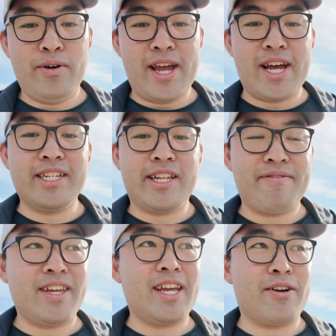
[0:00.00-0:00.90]
and you guys can
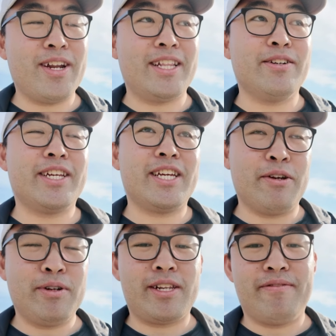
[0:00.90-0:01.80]
definitely hear that there's a
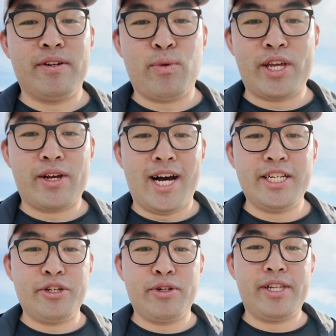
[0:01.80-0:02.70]
huge difference when you guys
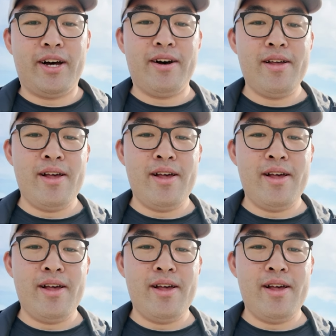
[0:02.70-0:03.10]
use the